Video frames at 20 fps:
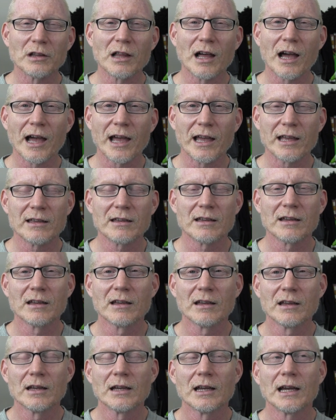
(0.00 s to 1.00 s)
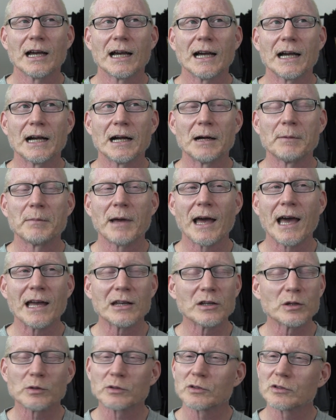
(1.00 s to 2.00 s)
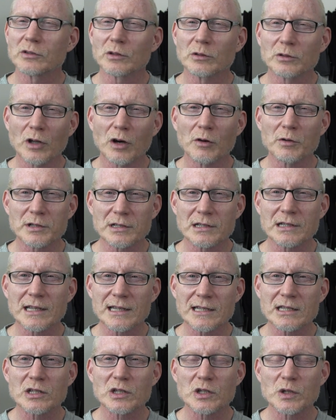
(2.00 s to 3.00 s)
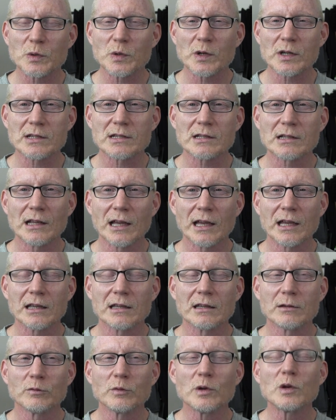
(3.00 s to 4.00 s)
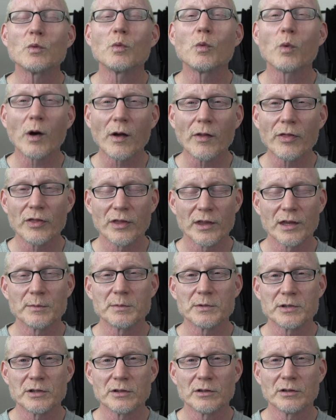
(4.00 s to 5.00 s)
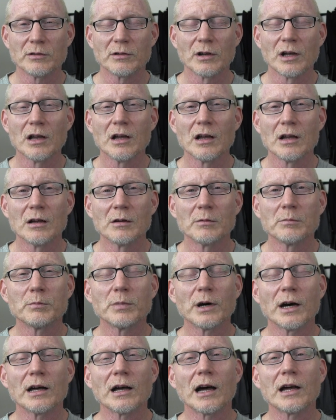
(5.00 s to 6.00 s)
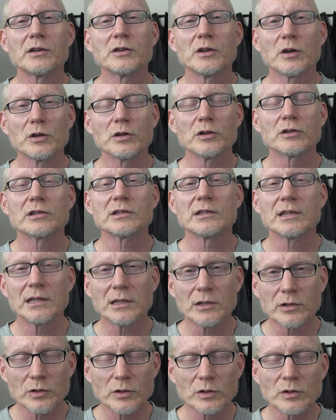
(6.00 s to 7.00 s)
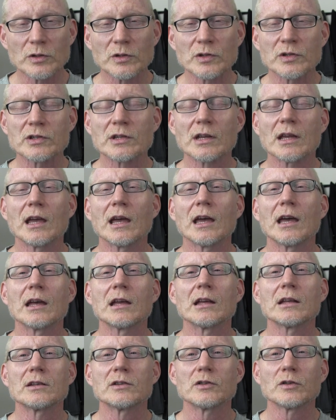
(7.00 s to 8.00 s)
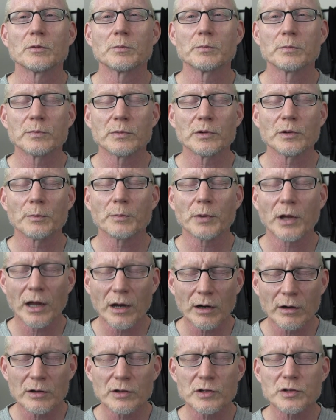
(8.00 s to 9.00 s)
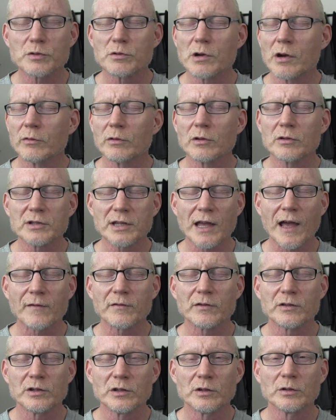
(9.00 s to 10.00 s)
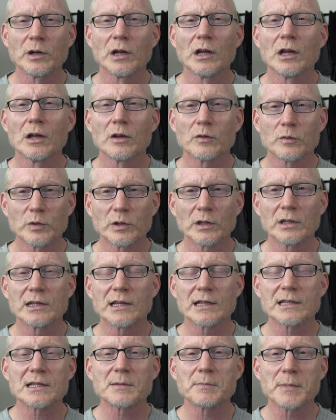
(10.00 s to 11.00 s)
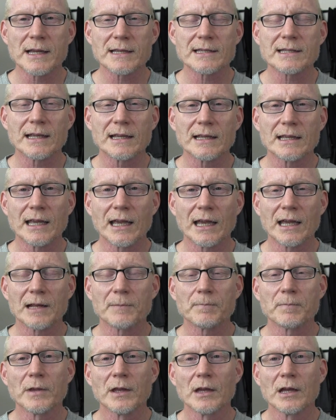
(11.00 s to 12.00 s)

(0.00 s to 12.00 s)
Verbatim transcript: like um, adults don't always listen to us like we want them to. But I know your teachers and your your parents, whoever looks after you, really does the best they can.